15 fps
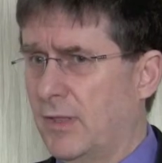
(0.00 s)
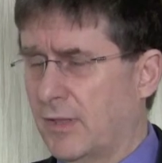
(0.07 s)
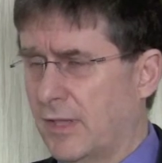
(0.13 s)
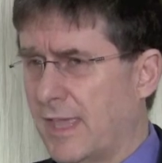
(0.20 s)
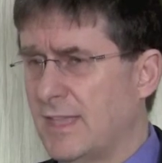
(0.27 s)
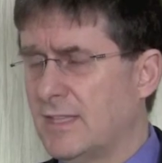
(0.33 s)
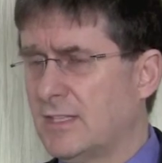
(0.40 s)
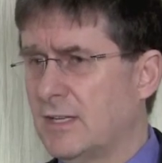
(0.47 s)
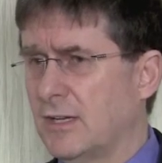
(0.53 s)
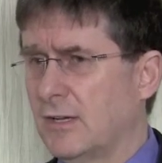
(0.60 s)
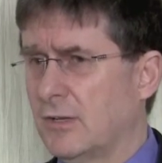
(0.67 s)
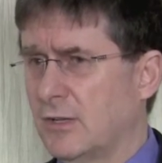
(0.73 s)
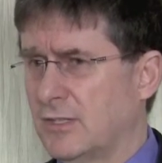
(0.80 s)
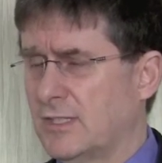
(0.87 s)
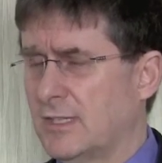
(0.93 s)
the Kstar
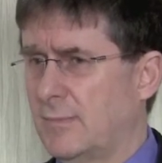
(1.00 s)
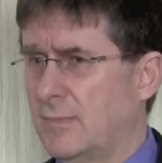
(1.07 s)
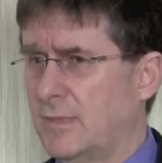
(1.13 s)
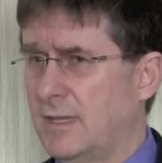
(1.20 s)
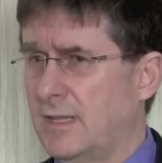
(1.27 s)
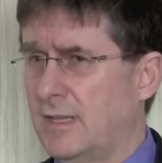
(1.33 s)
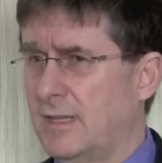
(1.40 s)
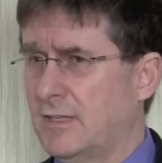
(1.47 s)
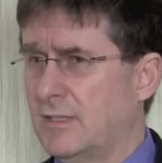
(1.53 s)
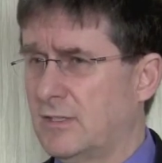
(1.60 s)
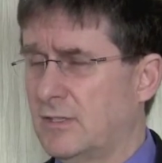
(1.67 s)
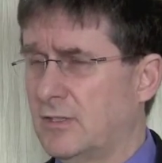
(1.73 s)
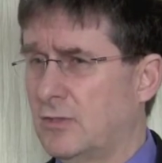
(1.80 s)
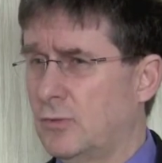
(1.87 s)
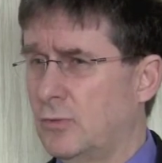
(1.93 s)
concept is
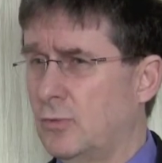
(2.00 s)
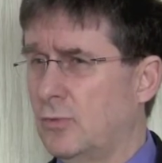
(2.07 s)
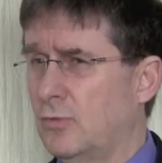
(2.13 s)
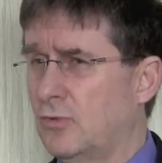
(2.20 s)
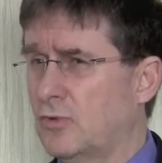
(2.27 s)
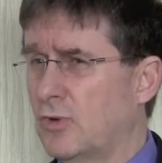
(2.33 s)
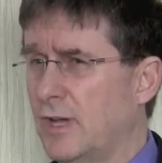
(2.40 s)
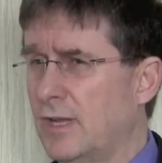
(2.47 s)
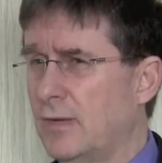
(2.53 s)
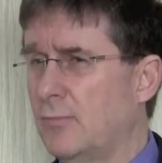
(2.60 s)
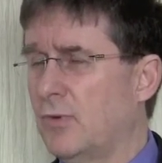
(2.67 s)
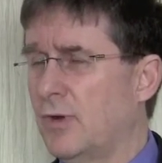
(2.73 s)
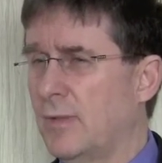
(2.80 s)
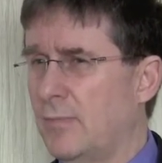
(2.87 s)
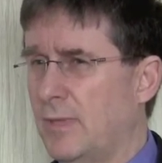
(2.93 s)
to try to
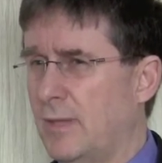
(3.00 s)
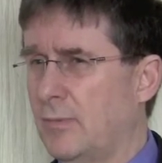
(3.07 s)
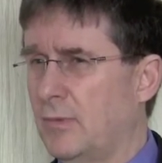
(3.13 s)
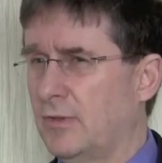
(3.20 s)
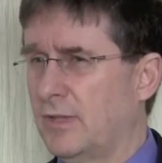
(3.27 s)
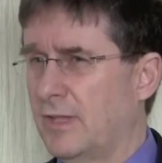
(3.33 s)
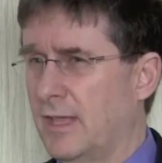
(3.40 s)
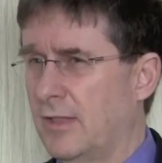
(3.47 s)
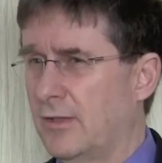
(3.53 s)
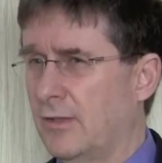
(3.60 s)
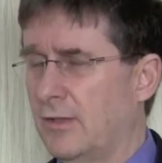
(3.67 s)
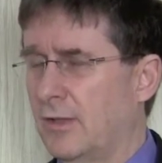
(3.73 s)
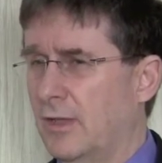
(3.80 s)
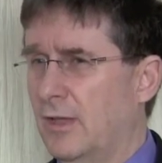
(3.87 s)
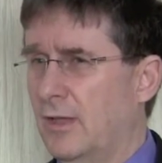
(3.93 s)
bring people
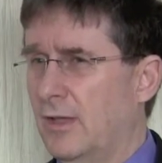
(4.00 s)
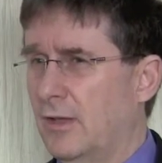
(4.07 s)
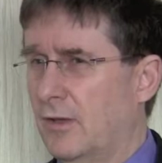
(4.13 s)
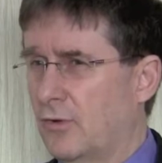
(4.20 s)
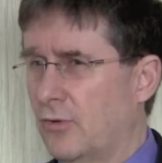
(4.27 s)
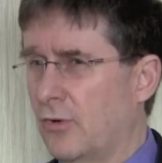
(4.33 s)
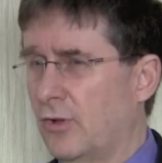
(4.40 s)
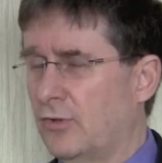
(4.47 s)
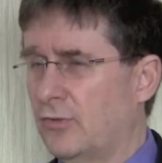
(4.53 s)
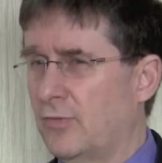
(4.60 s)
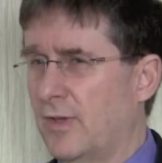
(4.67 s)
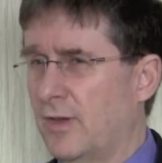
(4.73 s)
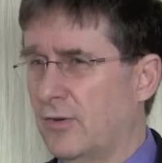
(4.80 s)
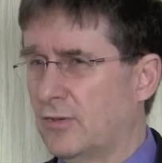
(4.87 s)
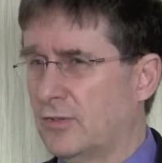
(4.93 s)
together across
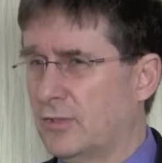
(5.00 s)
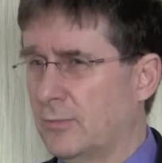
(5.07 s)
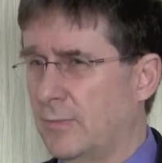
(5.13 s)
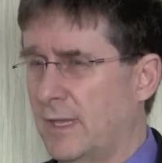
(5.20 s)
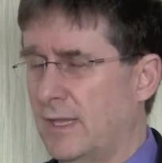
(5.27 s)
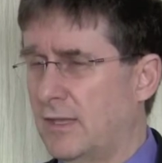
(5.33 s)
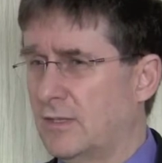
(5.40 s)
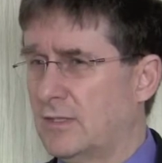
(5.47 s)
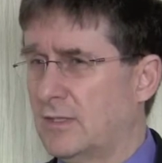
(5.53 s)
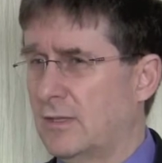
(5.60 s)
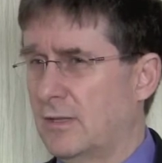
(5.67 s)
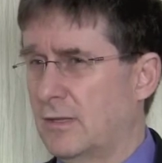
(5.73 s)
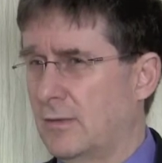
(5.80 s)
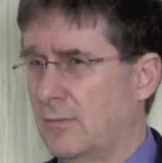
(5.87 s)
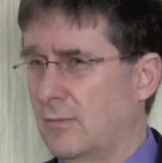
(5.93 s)
various domains.
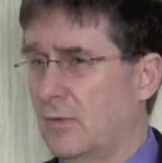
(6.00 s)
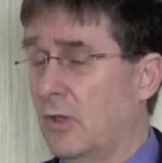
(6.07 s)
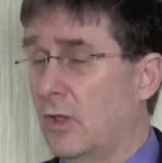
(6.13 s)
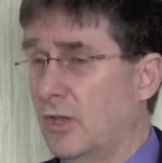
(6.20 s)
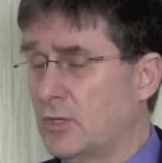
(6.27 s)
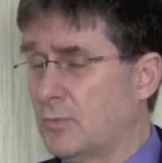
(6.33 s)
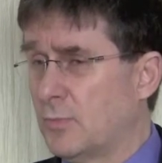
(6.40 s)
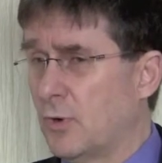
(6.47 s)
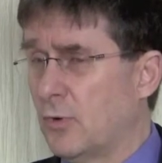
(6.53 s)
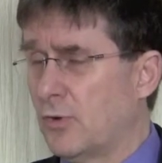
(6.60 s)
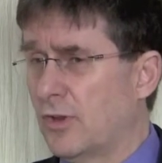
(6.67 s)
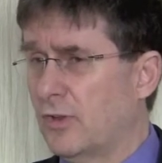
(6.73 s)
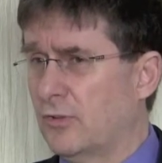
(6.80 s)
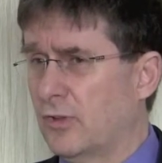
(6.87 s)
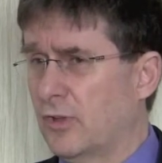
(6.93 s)
Knowledge
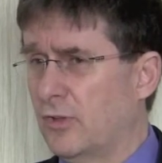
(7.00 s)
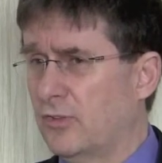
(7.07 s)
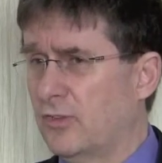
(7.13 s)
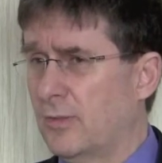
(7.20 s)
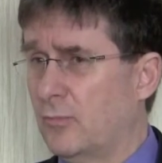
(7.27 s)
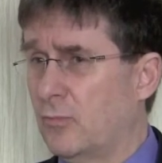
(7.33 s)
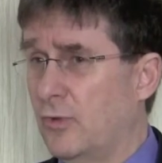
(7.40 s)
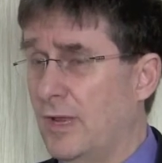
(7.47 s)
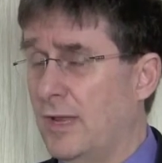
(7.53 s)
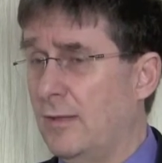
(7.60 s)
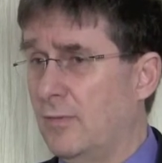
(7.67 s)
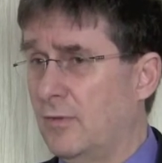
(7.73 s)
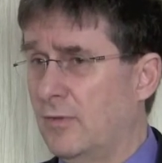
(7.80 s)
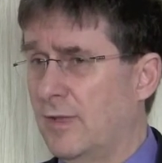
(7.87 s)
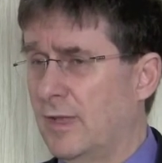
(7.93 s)
brokering as a concept really
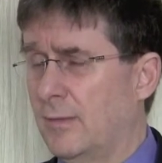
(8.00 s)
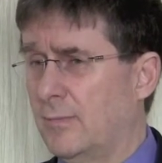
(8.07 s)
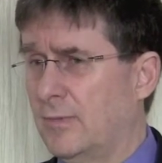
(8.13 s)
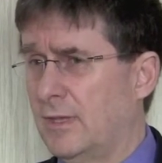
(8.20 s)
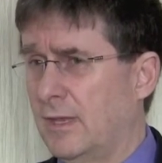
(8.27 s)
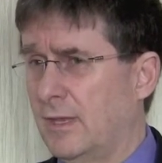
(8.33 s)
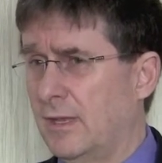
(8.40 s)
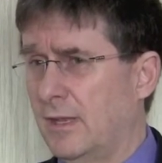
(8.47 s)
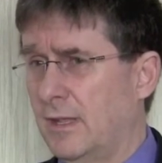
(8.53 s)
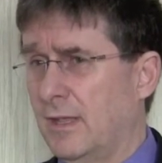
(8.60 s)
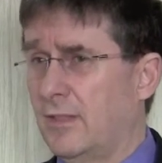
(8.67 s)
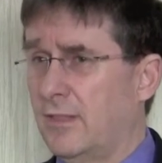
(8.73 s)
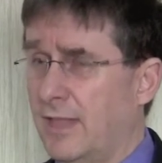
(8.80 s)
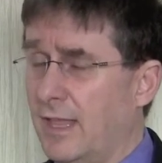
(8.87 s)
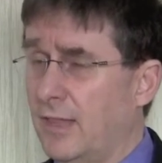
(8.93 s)
developed in
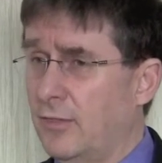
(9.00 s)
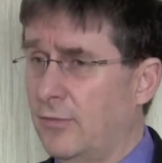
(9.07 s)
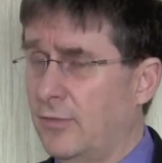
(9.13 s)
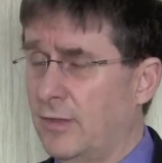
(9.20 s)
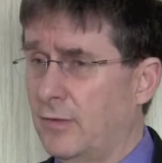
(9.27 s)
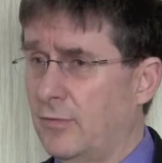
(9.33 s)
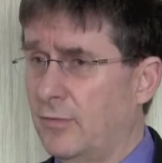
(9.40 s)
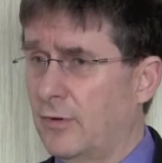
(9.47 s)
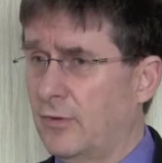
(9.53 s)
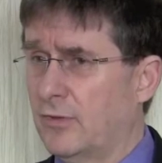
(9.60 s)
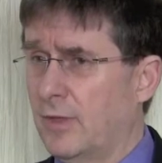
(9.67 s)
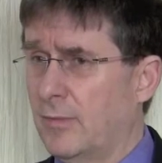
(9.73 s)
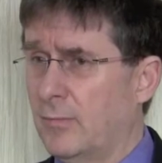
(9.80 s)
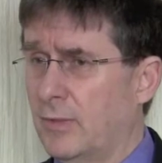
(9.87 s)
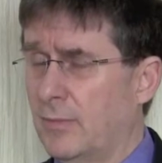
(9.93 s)
the health field, for
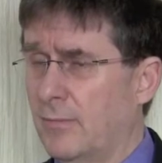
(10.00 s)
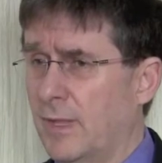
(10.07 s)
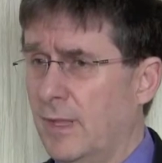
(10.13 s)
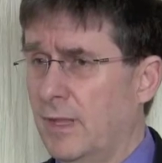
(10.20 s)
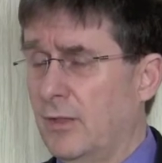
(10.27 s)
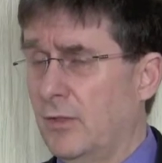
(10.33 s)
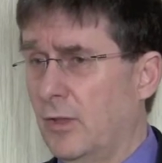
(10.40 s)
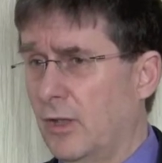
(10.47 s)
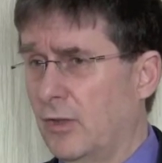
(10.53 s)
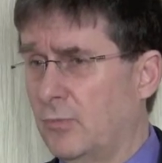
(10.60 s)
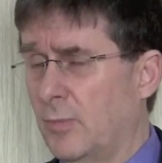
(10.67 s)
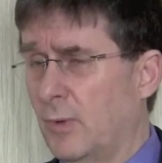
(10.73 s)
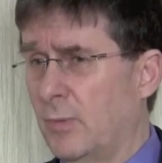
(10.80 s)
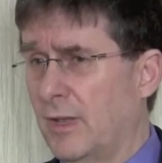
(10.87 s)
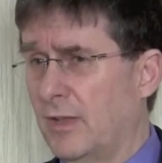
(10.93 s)
example. Knowledge
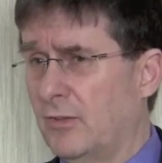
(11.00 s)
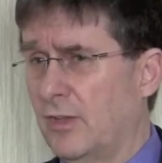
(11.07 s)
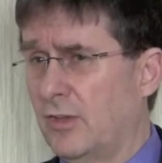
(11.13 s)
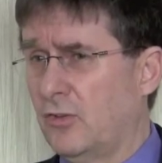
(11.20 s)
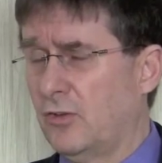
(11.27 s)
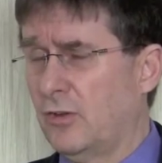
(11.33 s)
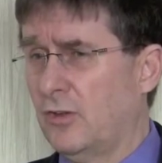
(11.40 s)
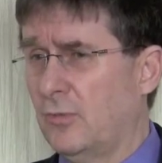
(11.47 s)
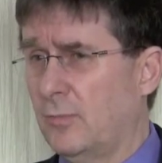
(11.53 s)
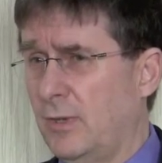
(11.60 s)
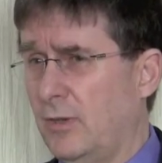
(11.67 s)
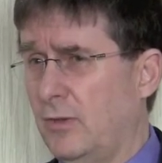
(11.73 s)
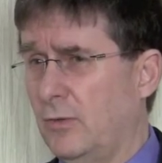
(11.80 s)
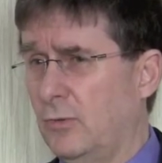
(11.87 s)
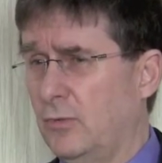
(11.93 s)
mobilization has
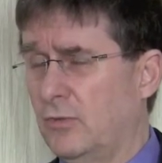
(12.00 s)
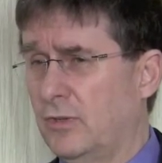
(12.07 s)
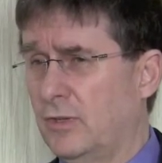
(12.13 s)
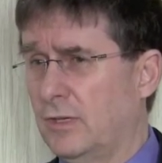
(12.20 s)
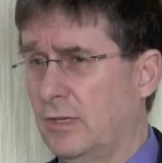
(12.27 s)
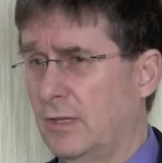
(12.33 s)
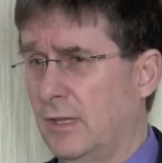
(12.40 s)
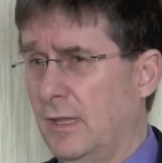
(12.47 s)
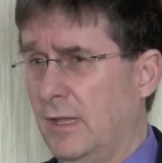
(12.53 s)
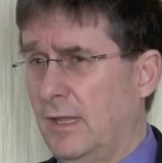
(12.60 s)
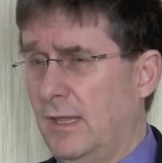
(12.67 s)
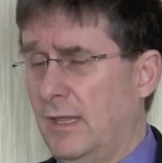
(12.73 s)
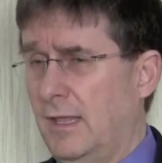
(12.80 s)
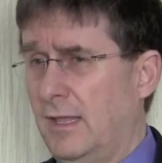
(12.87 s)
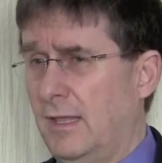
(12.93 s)
been used
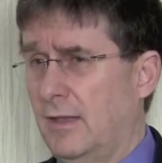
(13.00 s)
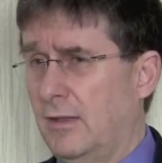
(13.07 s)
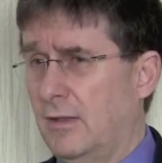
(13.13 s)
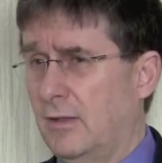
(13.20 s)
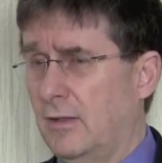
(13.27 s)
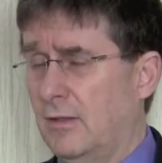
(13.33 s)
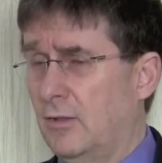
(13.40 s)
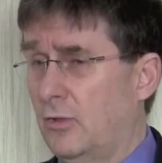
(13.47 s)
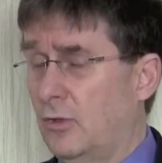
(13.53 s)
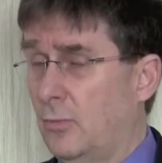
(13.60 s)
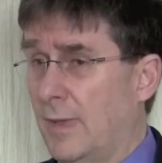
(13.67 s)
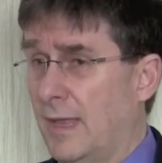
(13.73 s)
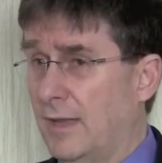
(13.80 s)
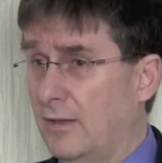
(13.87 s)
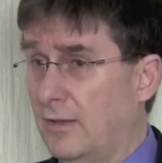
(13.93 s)
in the
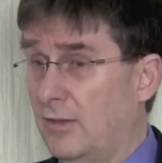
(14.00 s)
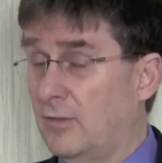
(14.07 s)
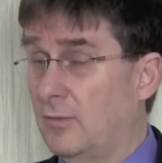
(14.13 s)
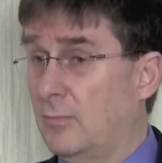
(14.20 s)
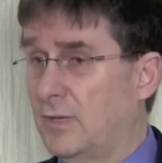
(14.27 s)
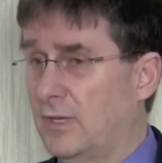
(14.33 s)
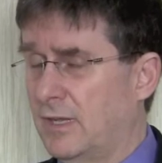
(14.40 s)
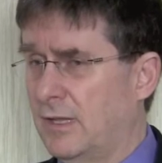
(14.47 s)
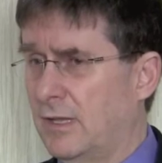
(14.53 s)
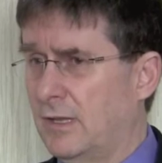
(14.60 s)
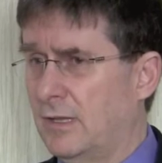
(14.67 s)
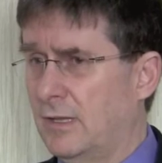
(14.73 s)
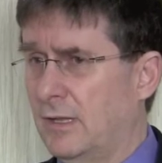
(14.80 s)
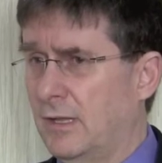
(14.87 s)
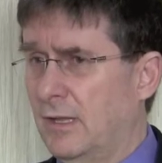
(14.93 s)
humanities in particular